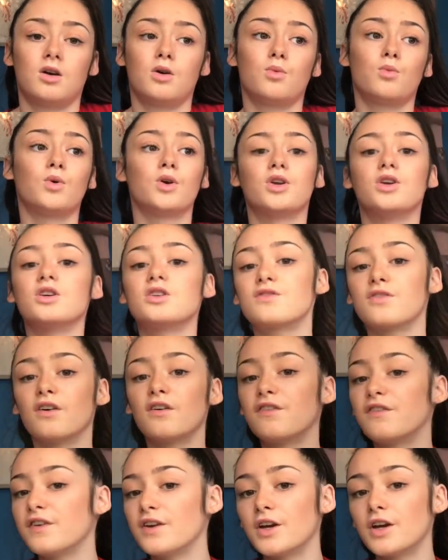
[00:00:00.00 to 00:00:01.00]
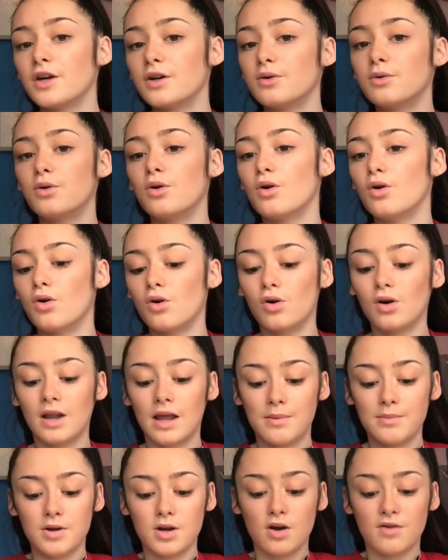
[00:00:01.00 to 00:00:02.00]
were useful for you, or
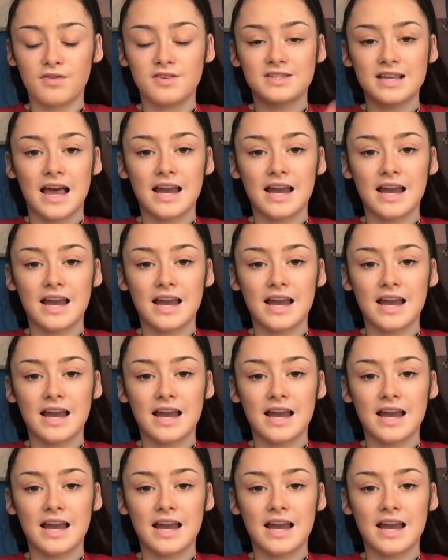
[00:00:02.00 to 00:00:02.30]
let me know if there's